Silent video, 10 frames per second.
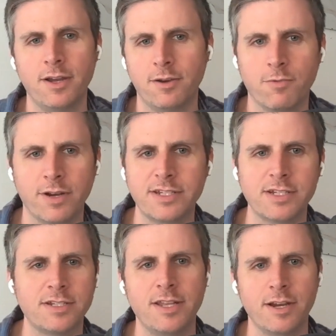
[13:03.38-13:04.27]
what
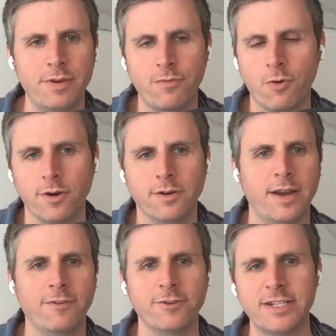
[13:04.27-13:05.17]
existed there before
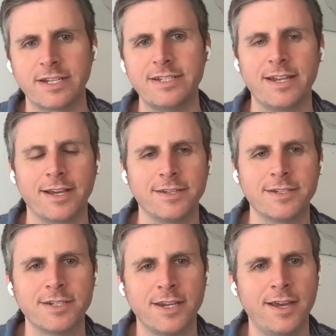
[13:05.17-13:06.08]
every 60
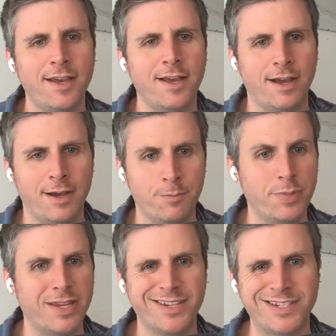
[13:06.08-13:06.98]
seconds
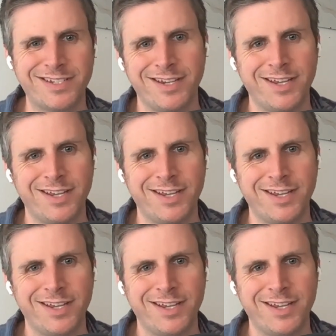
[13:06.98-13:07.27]
because